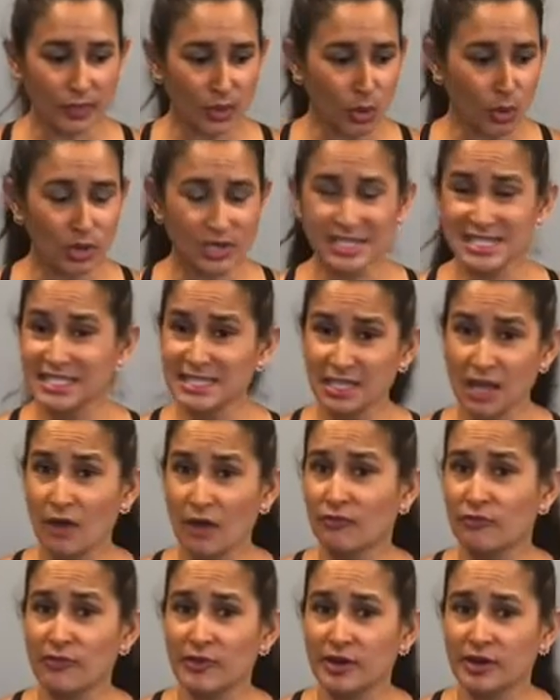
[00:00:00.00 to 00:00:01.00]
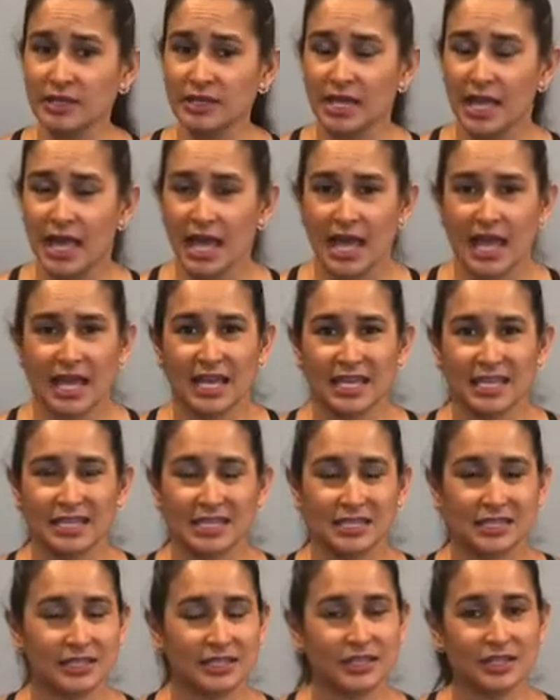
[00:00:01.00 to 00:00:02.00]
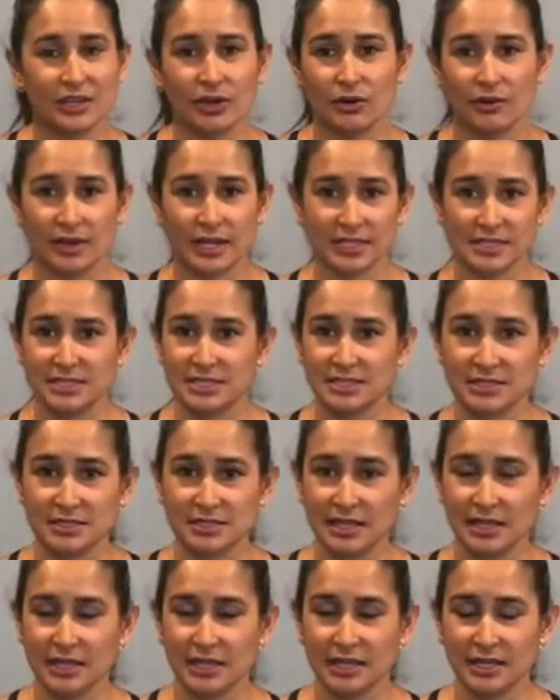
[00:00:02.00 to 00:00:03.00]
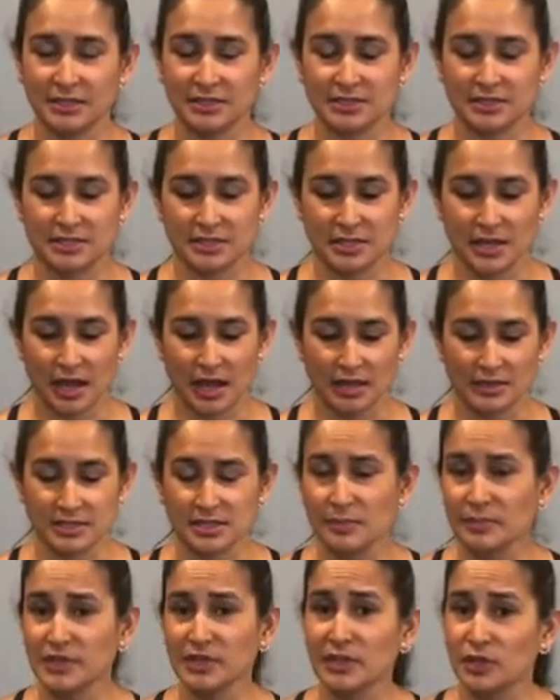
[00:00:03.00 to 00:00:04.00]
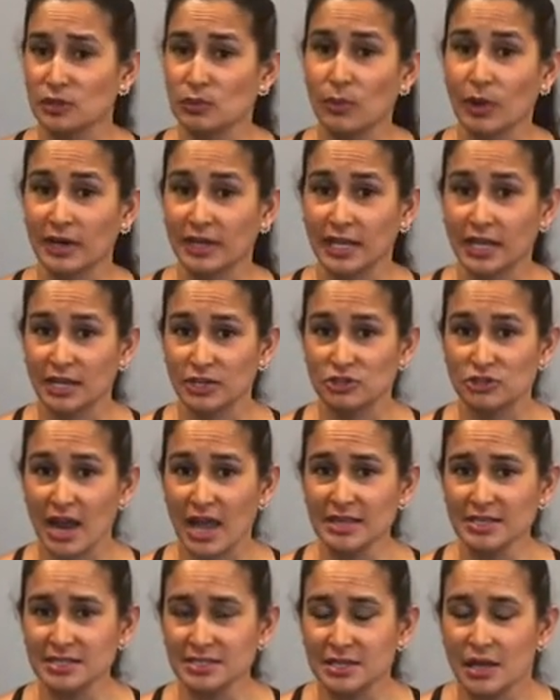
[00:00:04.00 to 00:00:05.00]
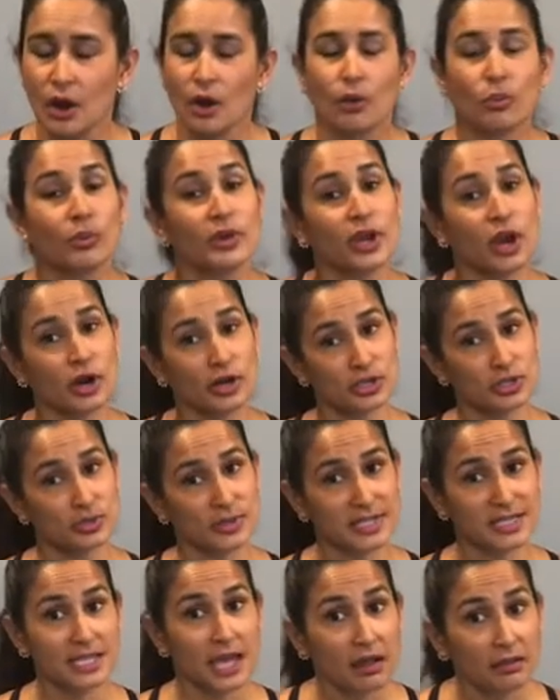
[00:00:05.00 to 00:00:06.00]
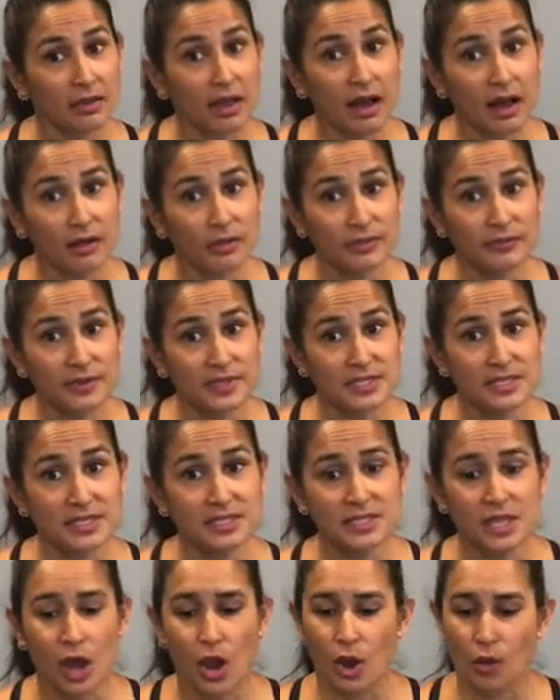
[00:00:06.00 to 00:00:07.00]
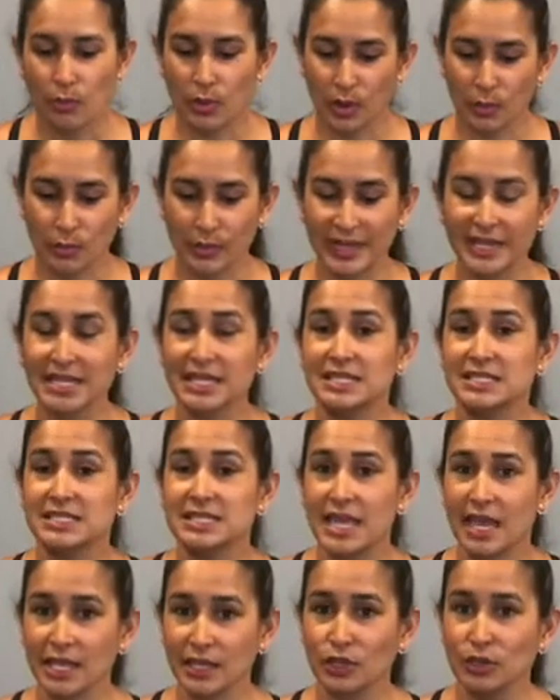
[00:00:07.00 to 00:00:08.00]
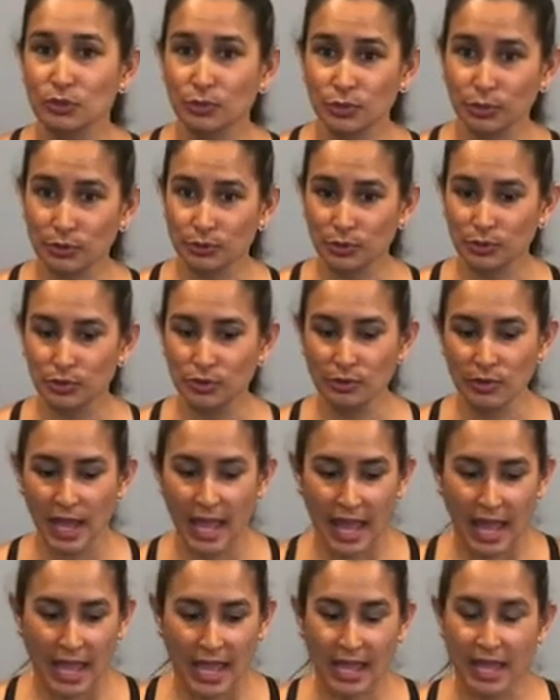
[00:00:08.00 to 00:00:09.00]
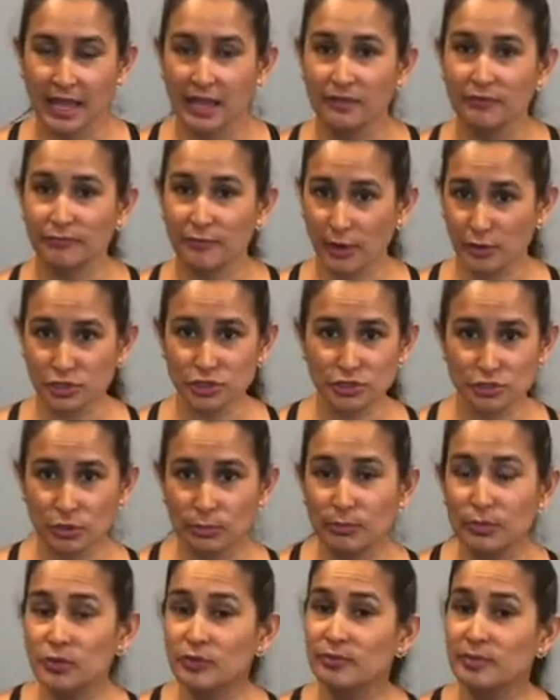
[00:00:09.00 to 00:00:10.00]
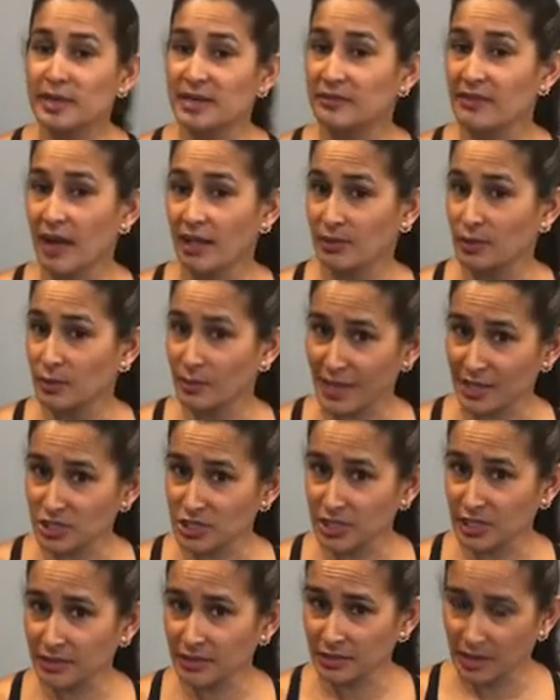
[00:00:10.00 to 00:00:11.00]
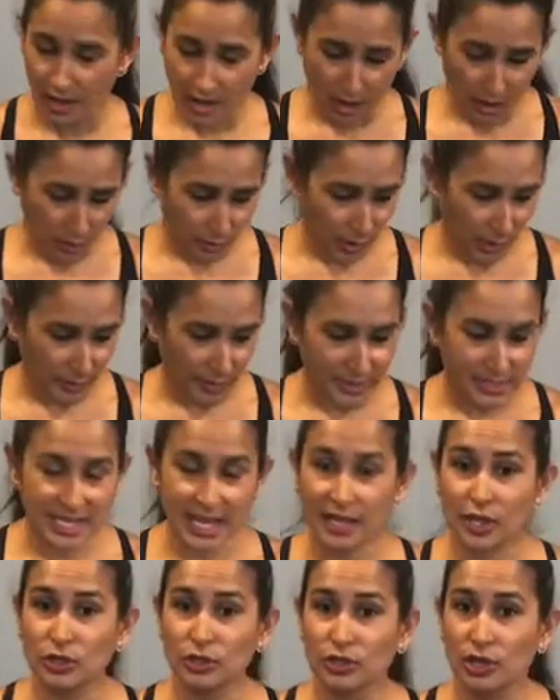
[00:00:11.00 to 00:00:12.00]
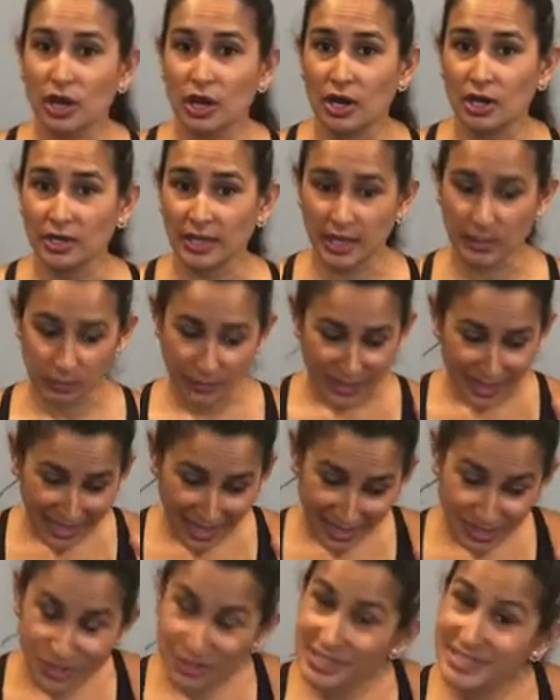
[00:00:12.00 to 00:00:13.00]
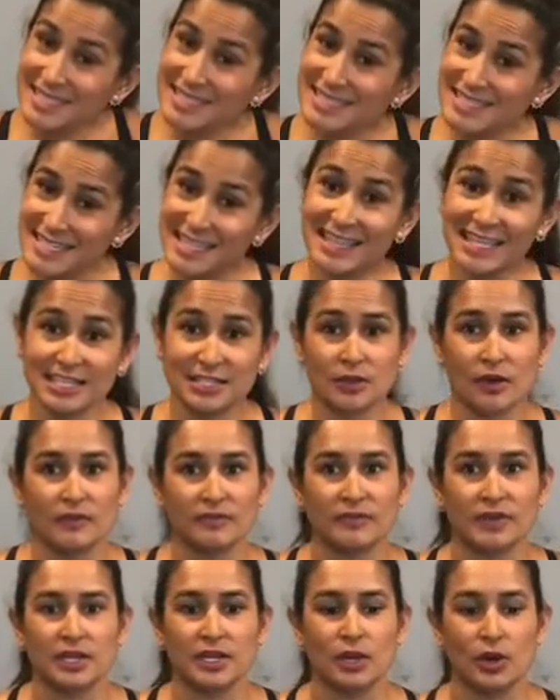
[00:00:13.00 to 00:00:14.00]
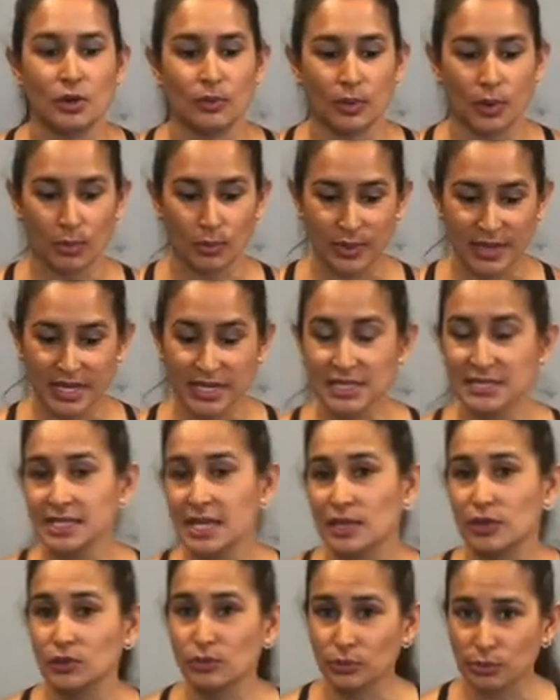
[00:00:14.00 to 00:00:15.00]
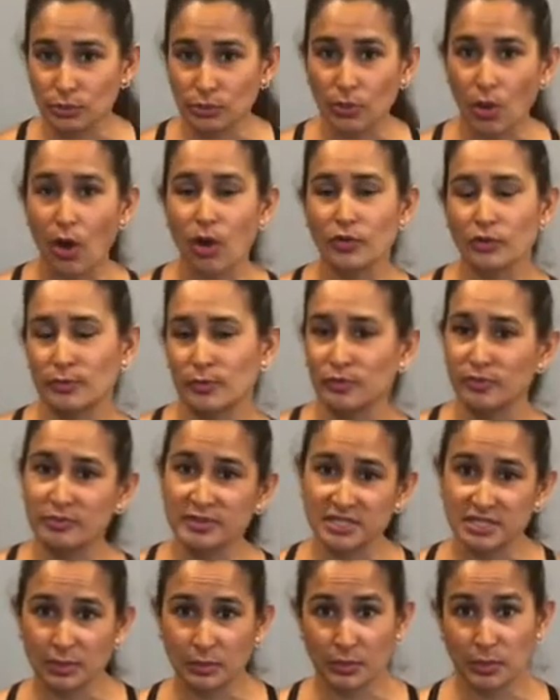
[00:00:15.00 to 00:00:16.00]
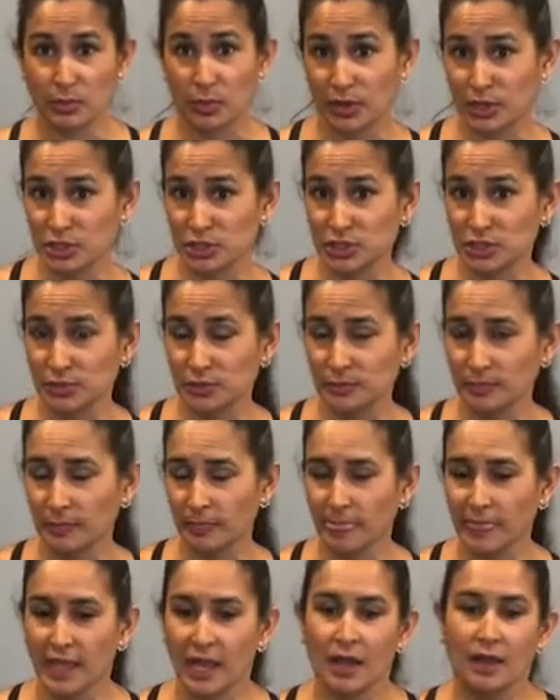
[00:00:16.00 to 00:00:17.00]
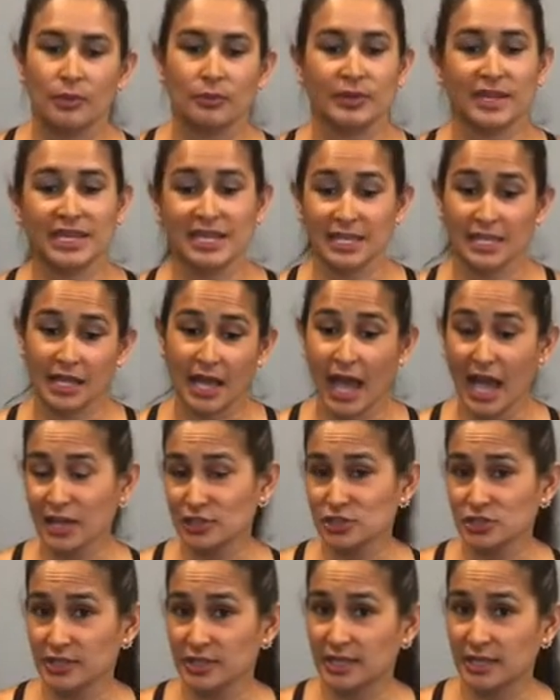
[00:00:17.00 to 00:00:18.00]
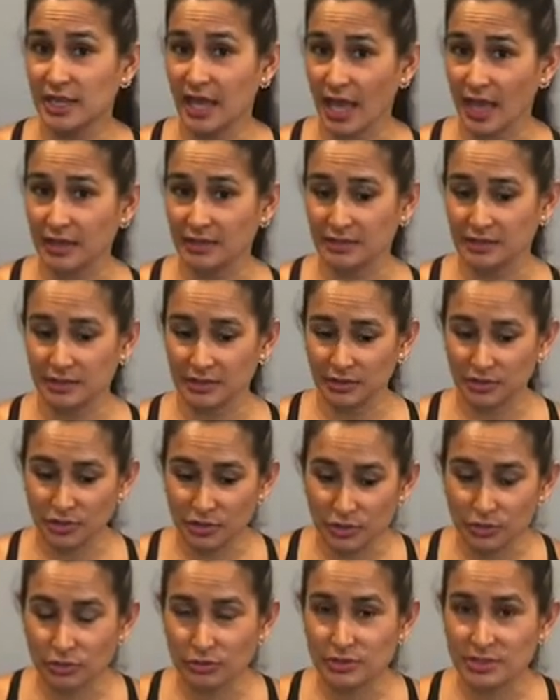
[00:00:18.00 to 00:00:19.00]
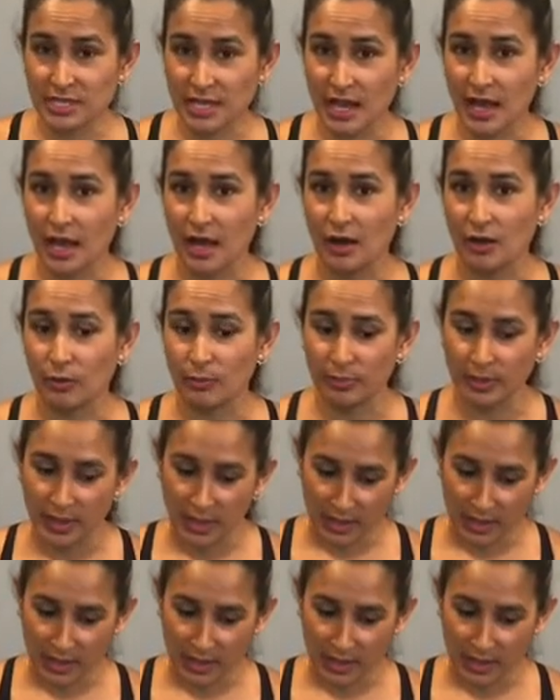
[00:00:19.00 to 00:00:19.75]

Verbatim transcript: or discomfort and you know it's it's uh, something that you want to get addressed we are doing telehealth visits where we can take you through a functional movement evaluation where we take a look and we can actually see this on video where we can take you through all the movements that we want to do. We can actually get you to help